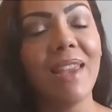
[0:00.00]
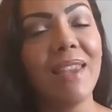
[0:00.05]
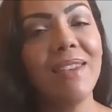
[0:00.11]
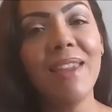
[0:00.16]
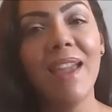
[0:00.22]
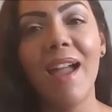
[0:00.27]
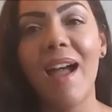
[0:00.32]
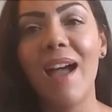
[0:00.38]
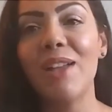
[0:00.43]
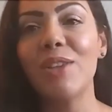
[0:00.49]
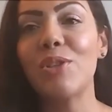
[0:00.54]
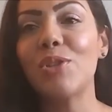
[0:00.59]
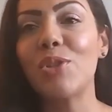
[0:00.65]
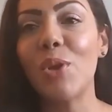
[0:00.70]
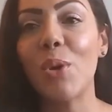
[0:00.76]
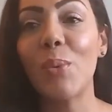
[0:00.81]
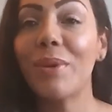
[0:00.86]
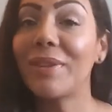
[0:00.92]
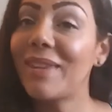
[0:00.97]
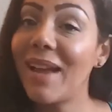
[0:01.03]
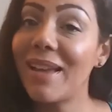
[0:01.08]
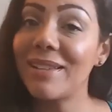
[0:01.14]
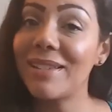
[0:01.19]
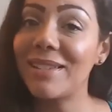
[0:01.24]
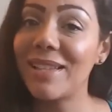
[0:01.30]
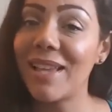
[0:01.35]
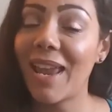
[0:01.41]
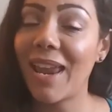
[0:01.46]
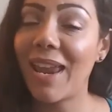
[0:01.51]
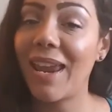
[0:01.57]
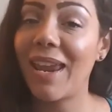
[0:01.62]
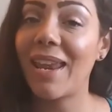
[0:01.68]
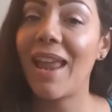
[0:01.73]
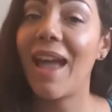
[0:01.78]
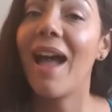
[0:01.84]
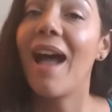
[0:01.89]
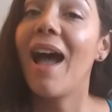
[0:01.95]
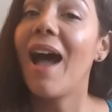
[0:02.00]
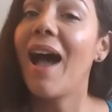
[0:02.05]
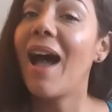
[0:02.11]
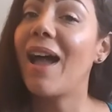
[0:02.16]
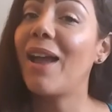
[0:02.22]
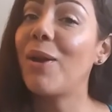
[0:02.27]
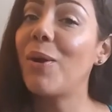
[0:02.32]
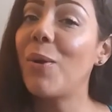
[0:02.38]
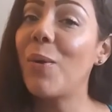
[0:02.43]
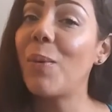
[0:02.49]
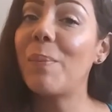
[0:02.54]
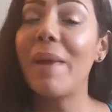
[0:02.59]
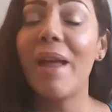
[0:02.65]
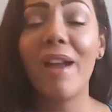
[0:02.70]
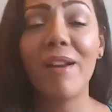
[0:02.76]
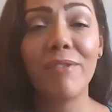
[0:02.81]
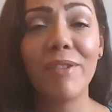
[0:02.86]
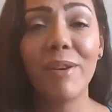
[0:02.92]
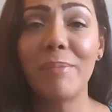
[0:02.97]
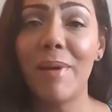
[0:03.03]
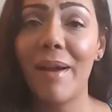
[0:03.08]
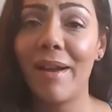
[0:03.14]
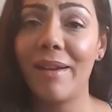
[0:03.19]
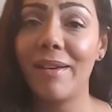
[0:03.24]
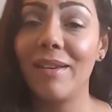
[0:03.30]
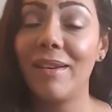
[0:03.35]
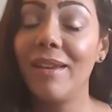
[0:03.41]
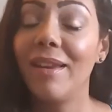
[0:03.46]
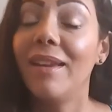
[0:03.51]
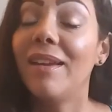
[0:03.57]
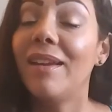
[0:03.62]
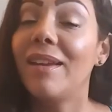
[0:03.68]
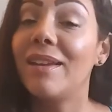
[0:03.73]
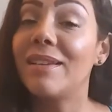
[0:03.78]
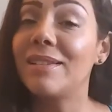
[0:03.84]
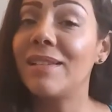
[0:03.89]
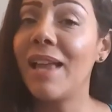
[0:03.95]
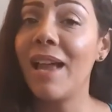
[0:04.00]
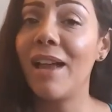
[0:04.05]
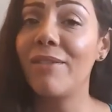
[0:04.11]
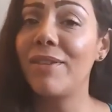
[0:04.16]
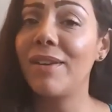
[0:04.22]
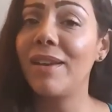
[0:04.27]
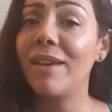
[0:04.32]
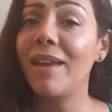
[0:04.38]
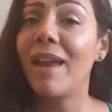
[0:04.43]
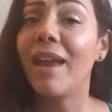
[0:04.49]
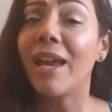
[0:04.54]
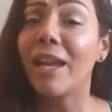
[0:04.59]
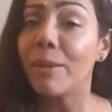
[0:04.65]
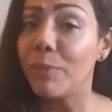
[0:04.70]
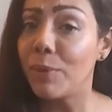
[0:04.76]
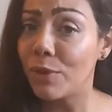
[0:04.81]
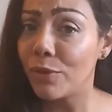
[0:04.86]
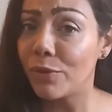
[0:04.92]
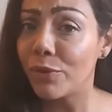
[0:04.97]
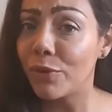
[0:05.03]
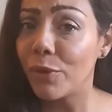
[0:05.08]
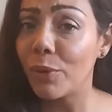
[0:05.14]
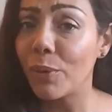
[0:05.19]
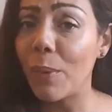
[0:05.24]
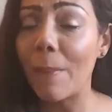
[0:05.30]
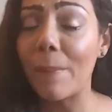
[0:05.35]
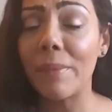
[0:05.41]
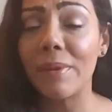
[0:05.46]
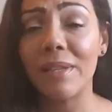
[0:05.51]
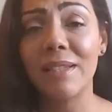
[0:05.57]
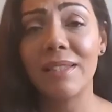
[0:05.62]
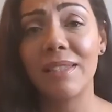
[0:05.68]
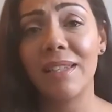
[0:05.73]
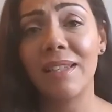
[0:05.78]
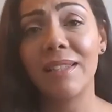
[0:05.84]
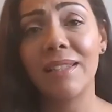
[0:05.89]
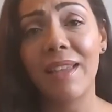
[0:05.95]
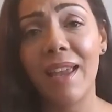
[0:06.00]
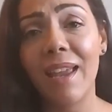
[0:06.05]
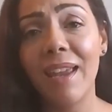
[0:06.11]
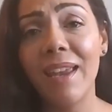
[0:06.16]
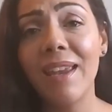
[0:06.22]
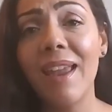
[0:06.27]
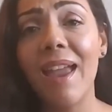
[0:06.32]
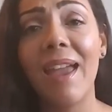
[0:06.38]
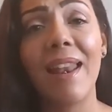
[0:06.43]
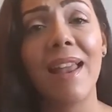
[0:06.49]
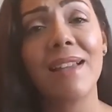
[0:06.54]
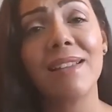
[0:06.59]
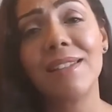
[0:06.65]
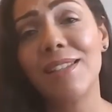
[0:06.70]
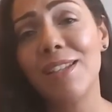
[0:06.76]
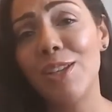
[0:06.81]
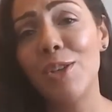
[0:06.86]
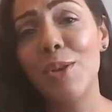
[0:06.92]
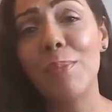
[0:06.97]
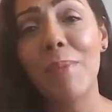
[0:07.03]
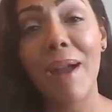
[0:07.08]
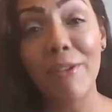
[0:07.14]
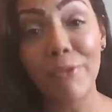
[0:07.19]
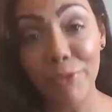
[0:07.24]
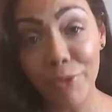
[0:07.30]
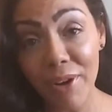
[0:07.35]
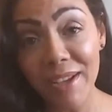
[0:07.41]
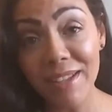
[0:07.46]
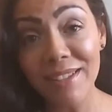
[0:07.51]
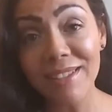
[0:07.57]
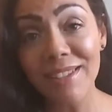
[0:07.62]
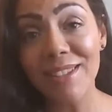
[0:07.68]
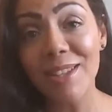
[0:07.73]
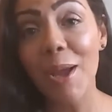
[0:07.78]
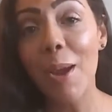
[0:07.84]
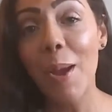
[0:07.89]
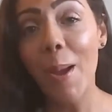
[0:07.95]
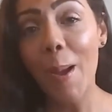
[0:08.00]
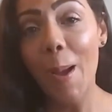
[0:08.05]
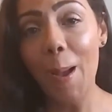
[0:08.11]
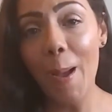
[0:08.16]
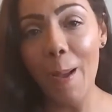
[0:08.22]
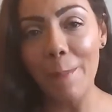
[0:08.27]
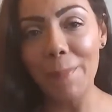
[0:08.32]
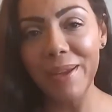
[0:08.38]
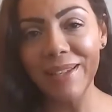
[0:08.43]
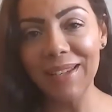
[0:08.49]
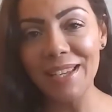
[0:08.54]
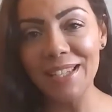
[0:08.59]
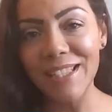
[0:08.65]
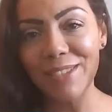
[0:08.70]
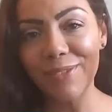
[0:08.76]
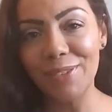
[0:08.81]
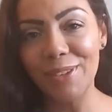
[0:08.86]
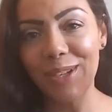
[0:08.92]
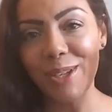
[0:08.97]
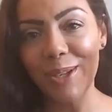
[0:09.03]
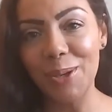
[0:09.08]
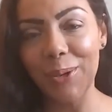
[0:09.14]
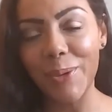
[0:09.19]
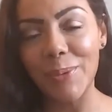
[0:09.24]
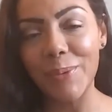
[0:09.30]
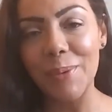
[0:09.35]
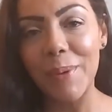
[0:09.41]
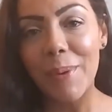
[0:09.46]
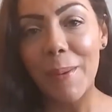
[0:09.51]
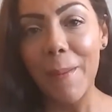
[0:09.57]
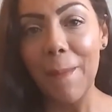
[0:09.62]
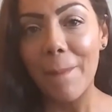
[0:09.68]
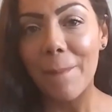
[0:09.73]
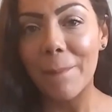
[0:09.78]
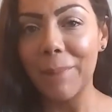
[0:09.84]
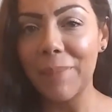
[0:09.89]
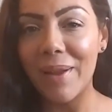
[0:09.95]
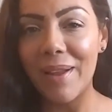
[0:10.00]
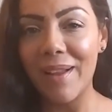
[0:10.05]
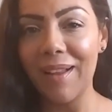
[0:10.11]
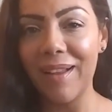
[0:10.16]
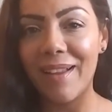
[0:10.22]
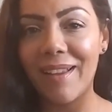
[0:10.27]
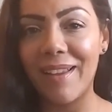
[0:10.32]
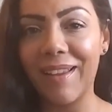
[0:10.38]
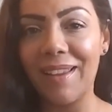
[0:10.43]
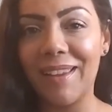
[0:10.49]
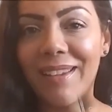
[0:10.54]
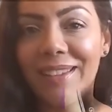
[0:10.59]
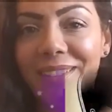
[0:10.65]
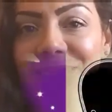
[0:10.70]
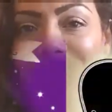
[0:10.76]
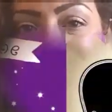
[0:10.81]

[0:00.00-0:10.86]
yeah, so with that saying, I hope everybody is having a beautiful, blessing day, and I see you, my friends, on my next video. Bye.